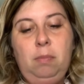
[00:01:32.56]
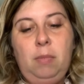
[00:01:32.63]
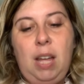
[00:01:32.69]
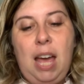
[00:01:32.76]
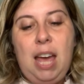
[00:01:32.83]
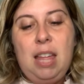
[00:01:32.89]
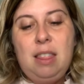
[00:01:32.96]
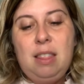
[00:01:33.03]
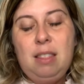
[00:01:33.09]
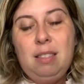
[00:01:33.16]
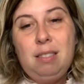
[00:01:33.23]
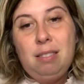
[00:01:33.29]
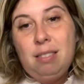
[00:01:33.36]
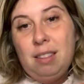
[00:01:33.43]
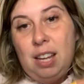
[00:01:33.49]
and
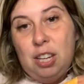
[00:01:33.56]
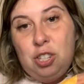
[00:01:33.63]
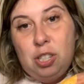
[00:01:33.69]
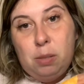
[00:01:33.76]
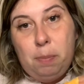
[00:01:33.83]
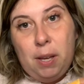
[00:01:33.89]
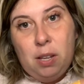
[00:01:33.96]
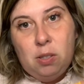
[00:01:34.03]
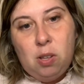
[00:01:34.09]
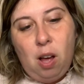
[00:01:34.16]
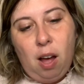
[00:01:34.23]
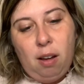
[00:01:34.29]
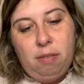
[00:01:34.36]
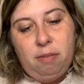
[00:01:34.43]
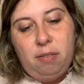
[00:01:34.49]
it just peels
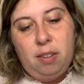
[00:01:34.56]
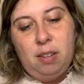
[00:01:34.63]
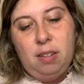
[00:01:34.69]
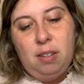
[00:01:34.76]
off.